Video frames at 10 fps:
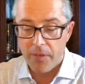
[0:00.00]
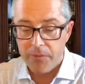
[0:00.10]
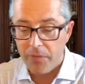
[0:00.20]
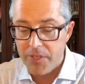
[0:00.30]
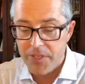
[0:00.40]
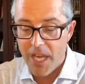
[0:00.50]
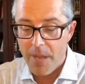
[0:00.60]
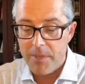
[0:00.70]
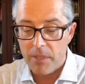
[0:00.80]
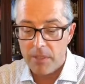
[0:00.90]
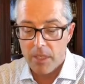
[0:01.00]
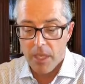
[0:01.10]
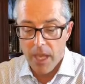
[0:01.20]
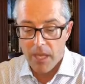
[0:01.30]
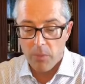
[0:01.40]
of 1 Samuel,
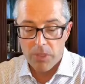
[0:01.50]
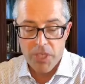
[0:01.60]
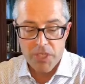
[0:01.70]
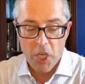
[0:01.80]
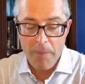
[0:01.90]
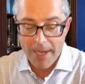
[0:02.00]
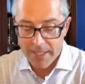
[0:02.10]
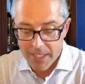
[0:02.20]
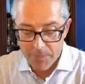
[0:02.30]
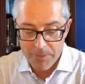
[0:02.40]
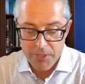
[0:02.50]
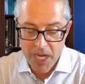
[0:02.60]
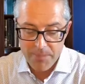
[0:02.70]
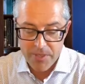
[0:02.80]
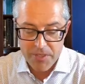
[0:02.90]
and we'll just go back a couple
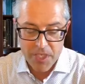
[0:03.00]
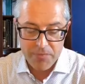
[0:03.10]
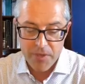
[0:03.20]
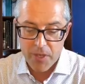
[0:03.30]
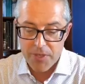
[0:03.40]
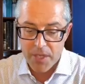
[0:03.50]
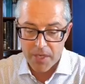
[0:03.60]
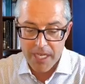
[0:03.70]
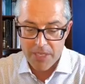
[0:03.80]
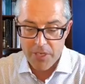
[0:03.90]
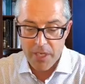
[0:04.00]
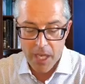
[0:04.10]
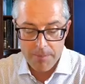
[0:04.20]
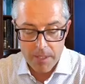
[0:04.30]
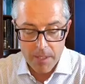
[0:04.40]
chapters just for those that are catching
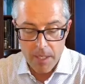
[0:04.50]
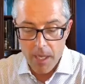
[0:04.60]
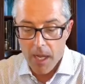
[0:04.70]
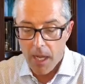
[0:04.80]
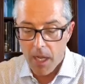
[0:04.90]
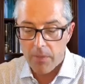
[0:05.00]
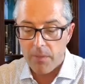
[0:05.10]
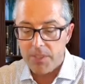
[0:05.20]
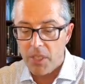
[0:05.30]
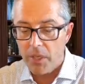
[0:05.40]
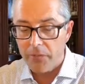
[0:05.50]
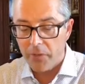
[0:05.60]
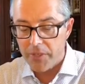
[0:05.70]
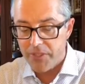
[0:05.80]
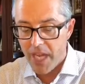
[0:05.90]
up. Uh, let's go to
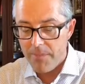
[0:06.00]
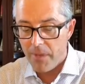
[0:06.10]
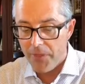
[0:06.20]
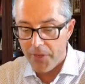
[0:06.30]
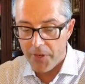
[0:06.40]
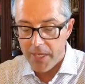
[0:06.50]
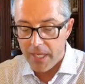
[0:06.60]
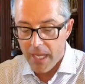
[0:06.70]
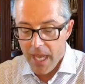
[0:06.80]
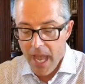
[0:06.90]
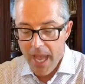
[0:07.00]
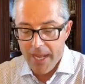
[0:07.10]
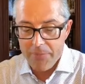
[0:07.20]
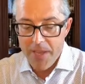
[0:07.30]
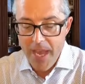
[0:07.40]
1 Samuel 30. And
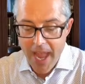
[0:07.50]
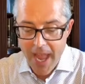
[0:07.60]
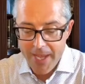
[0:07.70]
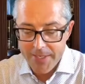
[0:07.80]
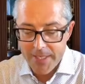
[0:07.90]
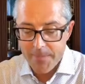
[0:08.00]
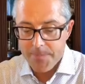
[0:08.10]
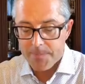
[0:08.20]
at the end